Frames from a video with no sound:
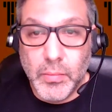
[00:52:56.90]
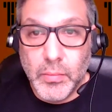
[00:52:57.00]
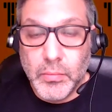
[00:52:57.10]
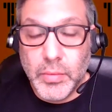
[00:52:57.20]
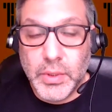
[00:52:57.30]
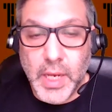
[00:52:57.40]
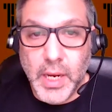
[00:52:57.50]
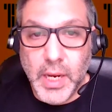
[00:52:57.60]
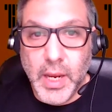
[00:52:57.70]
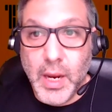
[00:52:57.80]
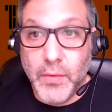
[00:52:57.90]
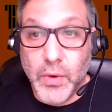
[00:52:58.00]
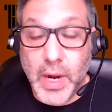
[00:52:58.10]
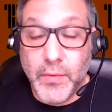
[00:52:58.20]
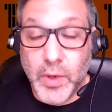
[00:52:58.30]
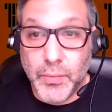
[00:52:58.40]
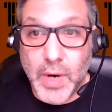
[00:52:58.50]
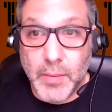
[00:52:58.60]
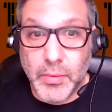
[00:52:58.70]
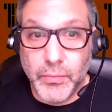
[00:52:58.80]
saying, hey, if you're having a
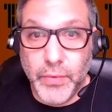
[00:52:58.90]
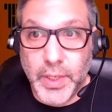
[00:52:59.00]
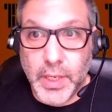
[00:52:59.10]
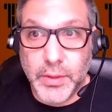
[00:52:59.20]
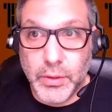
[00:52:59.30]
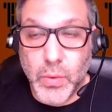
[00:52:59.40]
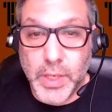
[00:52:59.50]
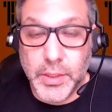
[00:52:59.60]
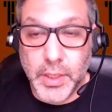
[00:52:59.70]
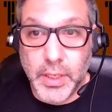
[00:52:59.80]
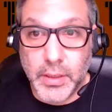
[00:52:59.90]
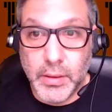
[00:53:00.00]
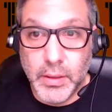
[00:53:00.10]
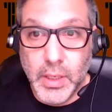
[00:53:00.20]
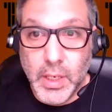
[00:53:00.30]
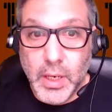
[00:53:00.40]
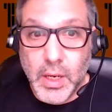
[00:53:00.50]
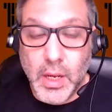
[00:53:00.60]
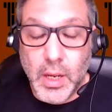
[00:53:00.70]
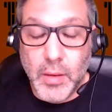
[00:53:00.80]
problem, fill out this questionnaire.
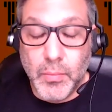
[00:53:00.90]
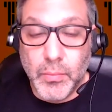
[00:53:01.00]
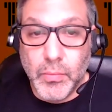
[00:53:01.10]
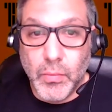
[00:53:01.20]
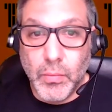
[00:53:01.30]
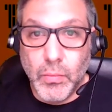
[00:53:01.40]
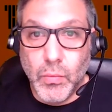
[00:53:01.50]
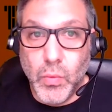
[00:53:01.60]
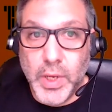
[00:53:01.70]
What